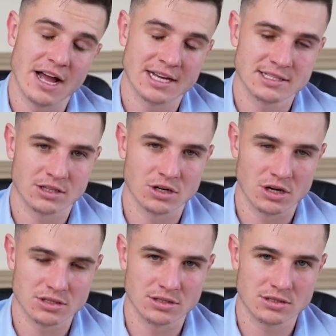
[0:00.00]
asset
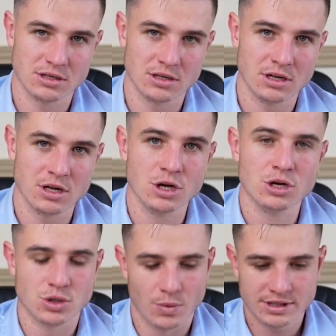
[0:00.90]
classes.
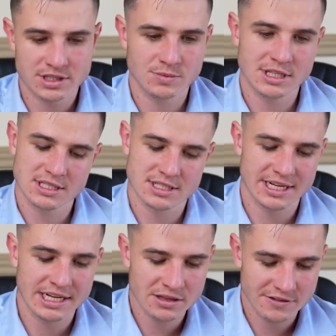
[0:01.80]
So what this means is
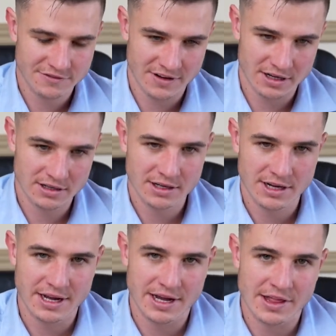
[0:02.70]
in the fund,
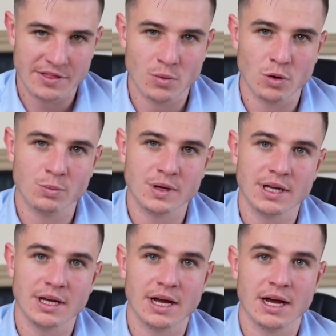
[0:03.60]
there will
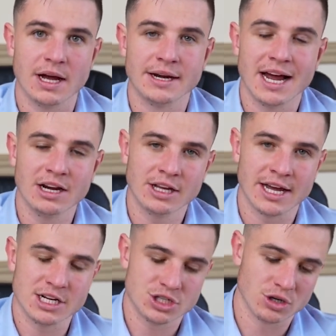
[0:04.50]
be an
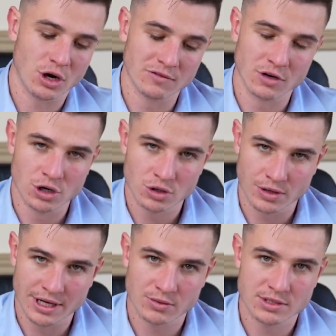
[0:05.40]
allocation of local
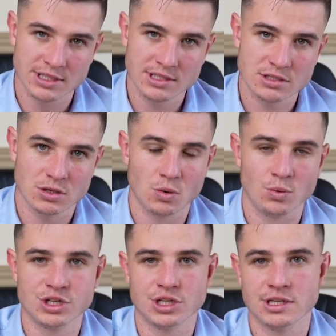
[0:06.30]
equities,
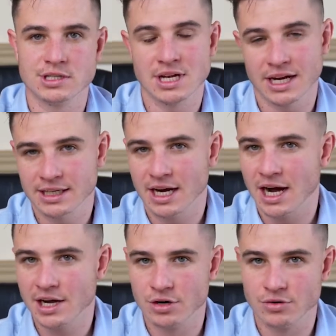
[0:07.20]
which is slightly
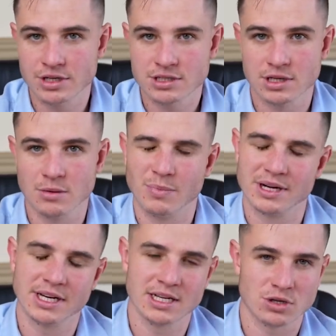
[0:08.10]
higher risk,
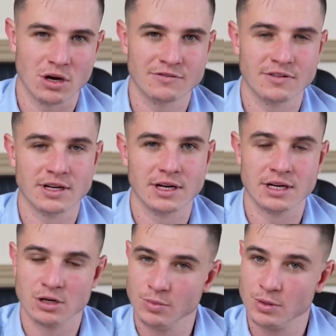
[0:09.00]
but does offer a
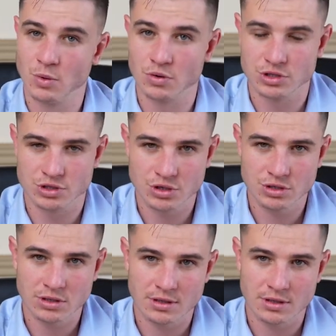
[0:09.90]
little bit more return.